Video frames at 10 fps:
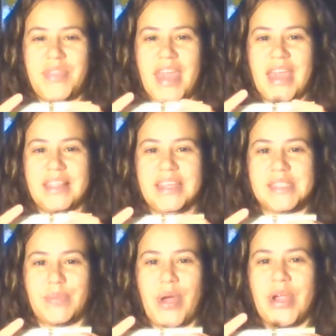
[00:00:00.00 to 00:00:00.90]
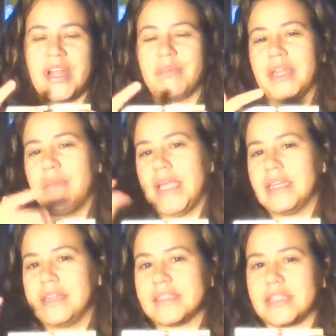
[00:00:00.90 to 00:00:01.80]
hang this part, and I'm going to make a
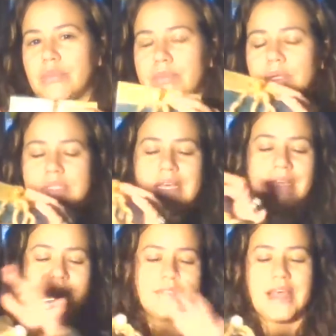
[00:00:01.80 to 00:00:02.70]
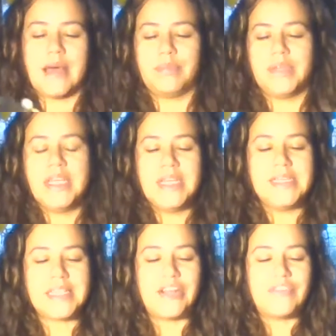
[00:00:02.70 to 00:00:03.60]
nice little bow tie on the top.
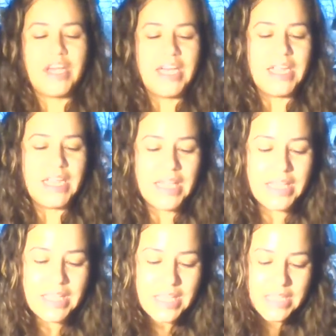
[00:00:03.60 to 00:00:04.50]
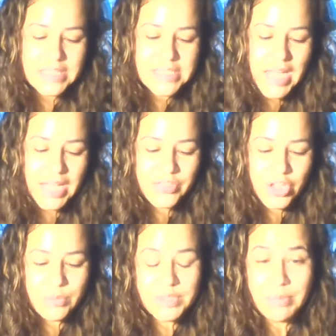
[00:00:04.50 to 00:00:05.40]
Instead of cutting it, because I
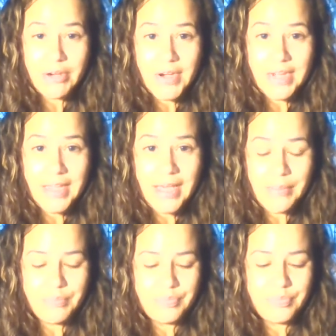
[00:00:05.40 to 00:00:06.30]
thought it was a better idea.